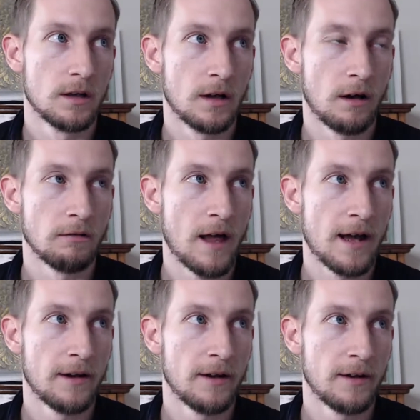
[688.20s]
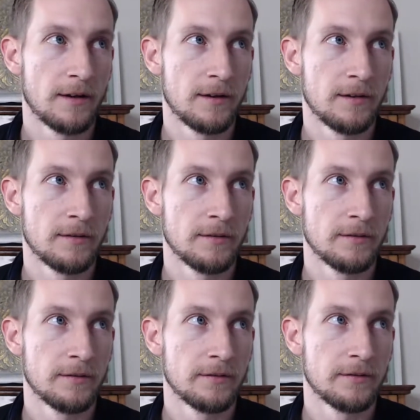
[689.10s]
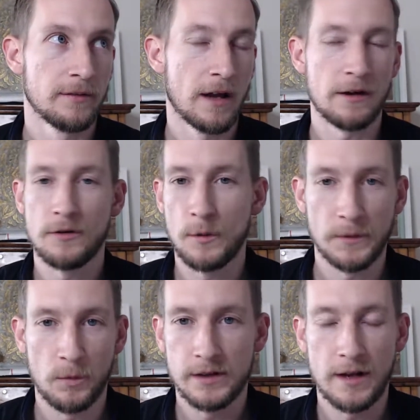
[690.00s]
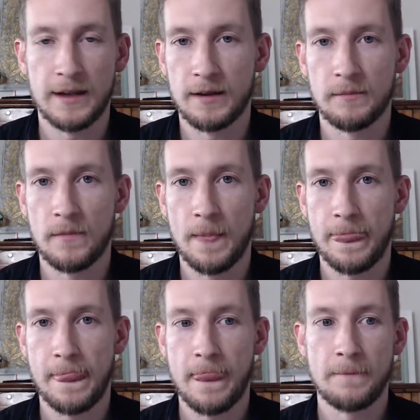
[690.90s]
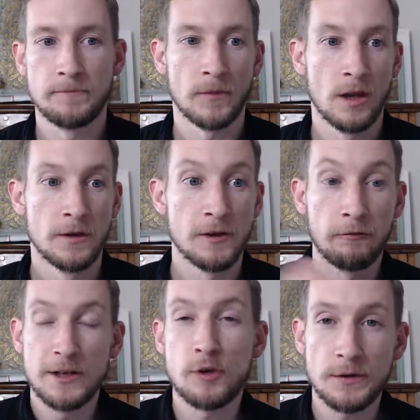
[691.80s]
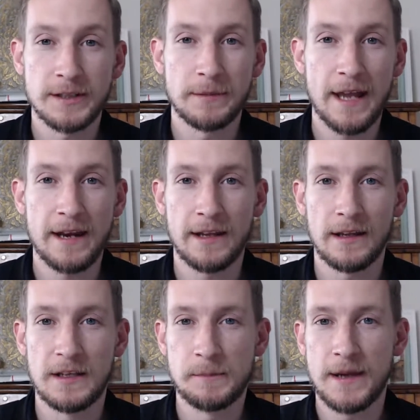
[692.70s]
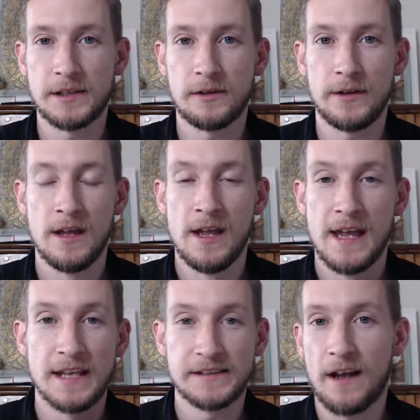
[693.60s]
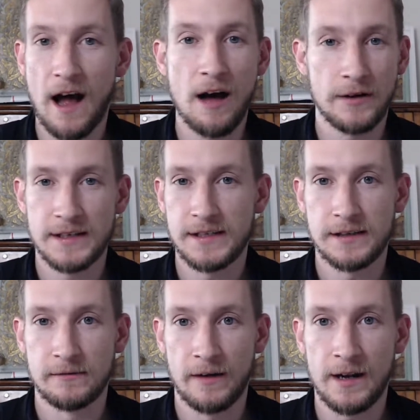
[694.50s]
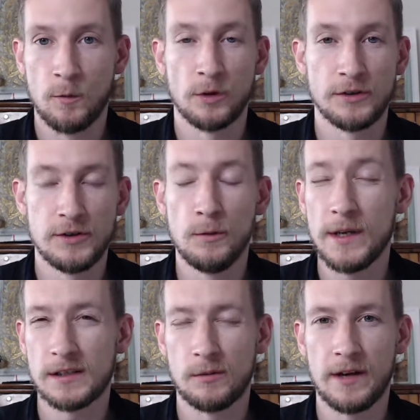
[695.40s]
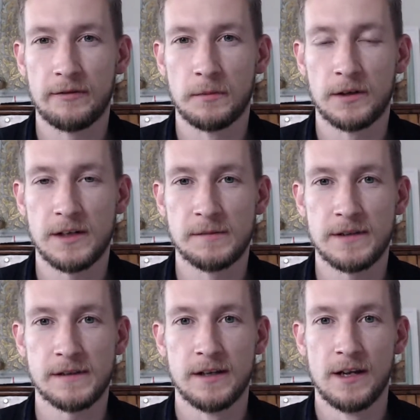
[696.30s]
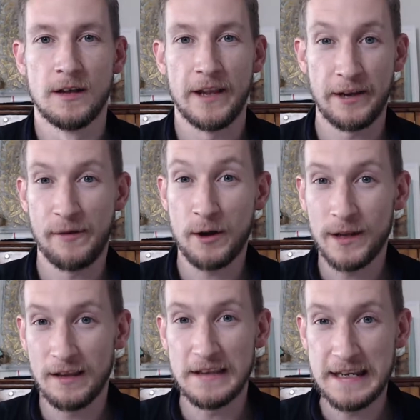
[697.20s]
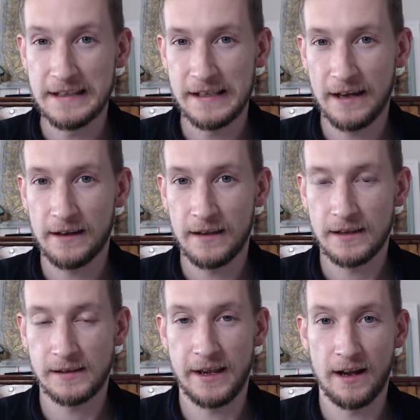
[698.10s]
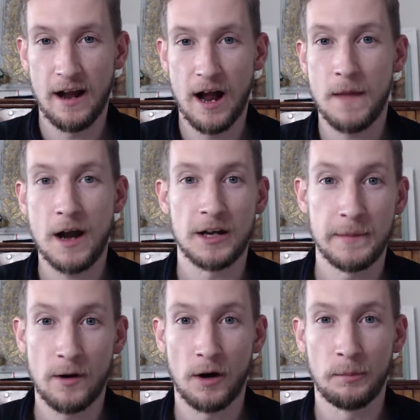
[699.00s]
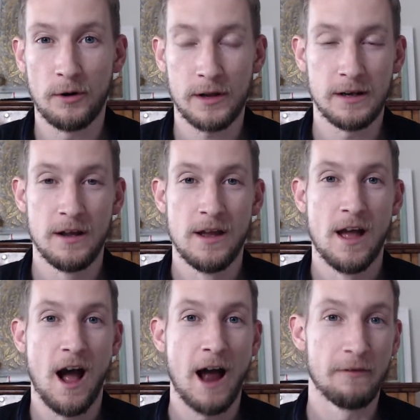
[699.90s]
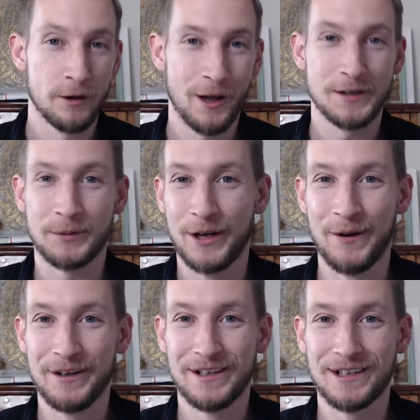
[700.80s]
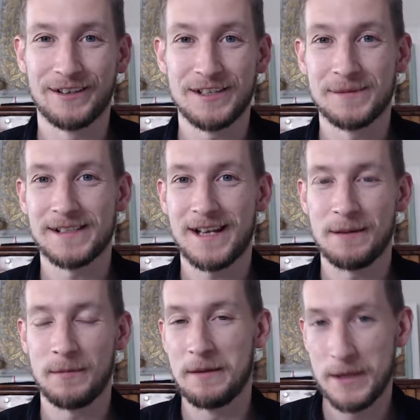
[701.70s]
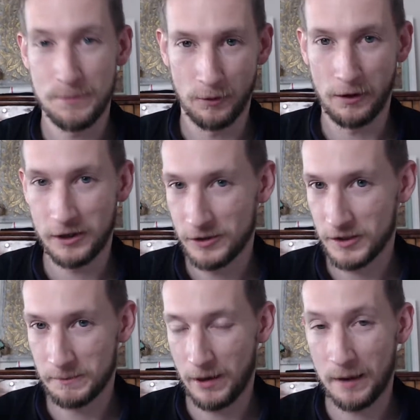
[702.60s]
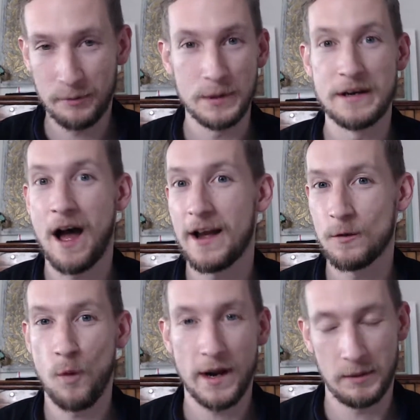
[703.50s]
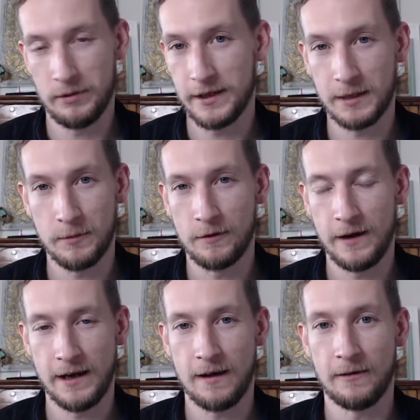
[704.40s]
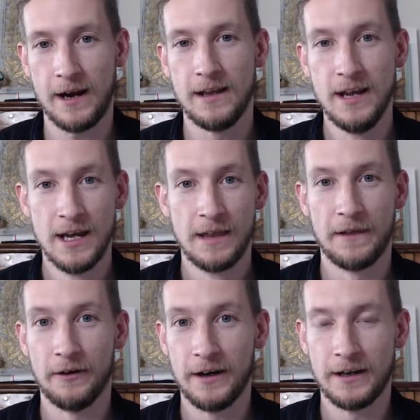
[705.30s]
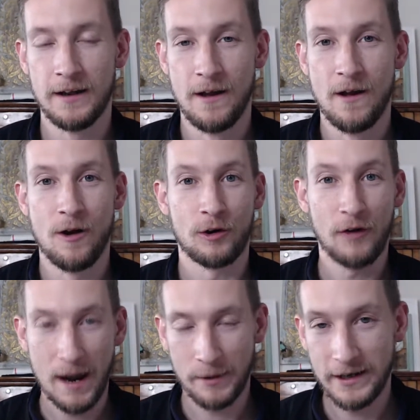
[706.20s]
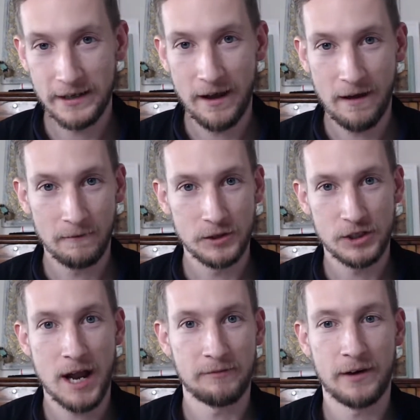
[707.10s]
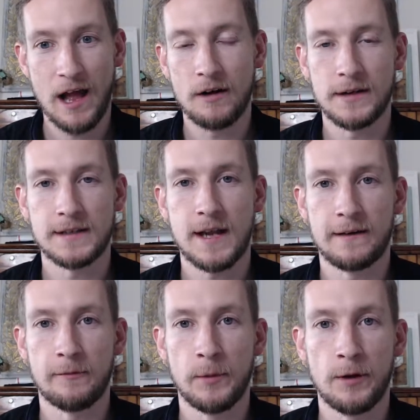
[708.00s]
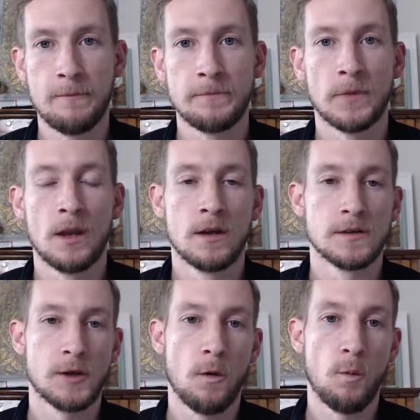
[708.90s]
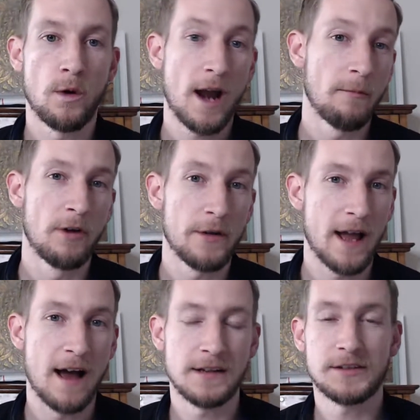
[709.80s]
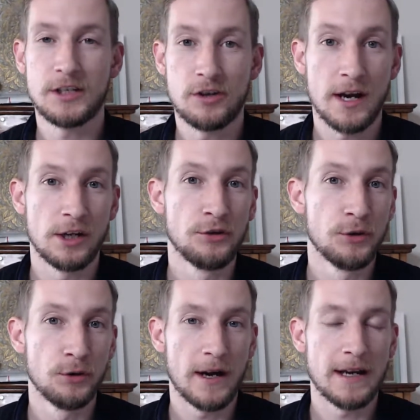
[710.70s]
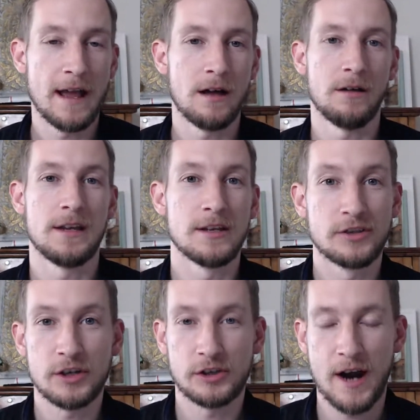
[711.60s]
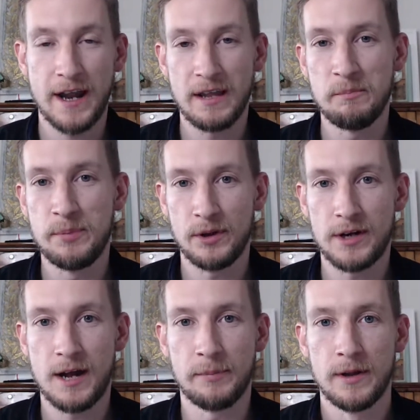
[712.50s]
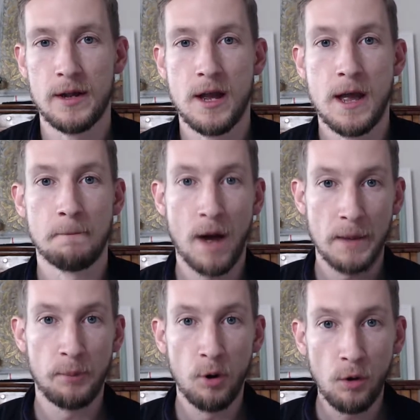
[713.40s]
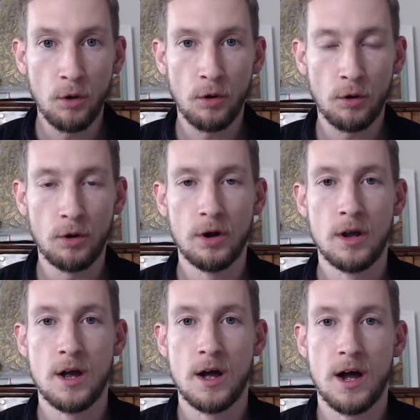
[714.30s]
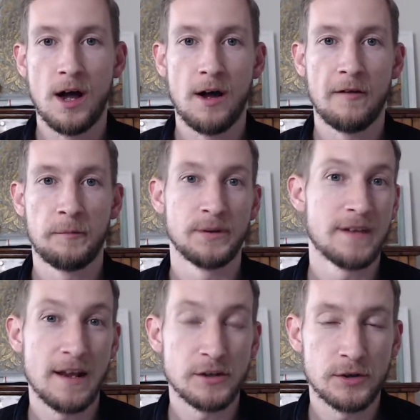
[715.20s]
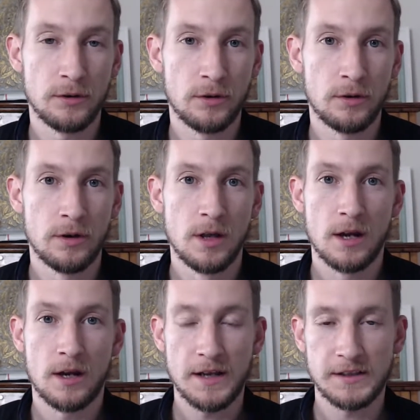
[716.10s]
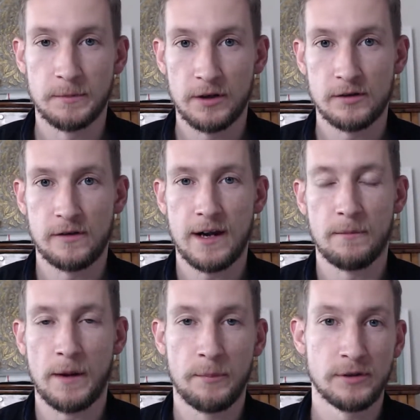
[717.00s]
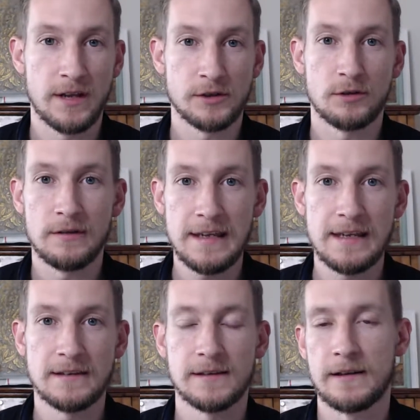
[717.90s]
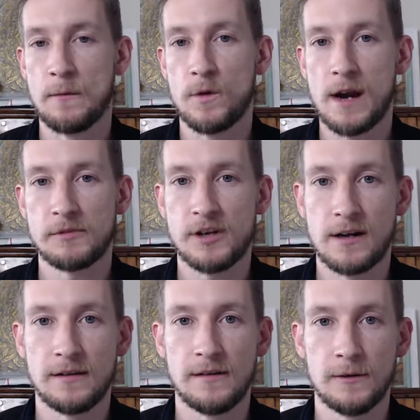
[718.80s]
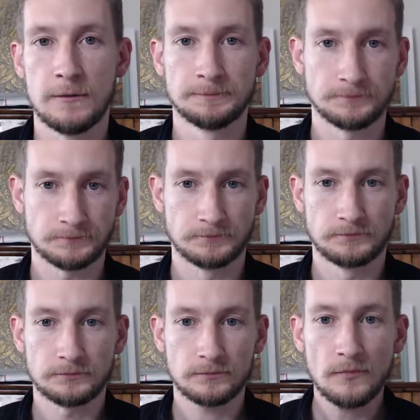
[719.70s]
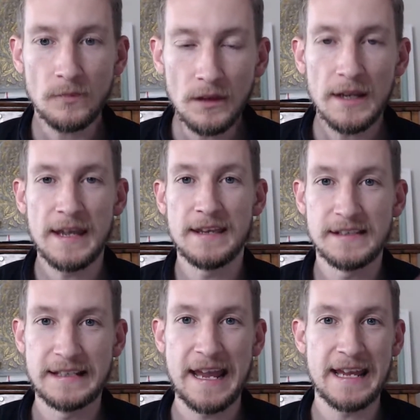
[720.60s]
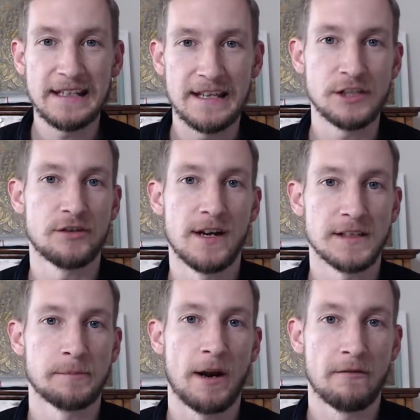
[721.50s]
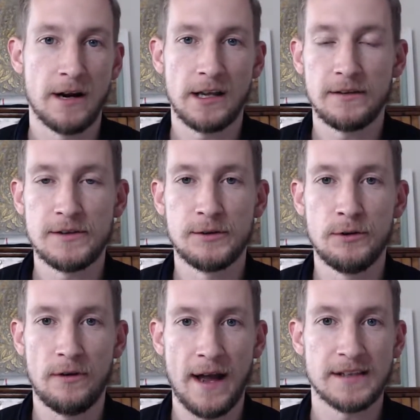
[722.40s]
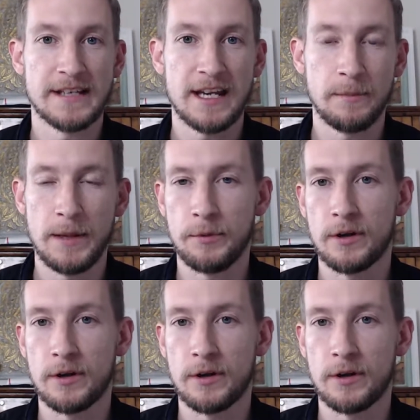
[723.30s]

don't know what the word I am. The results I'm getting is basically, it's the holiday season, right? We're 2 weeks away from Christmas. Like, if I don't get leads out of this, like, I'm not going to be heartbroken. I realize we're going into Christmas time, and people are just probably not in wedding planning mode right now, right? They're in, crap, I need to shop for the holidays kind of a mode. So what I'm really honestly trying to do right now is just try and build up my pool of potential customers, right? My potential leads. And what I'm trying to do is gain interest by running these Google ads, getting people to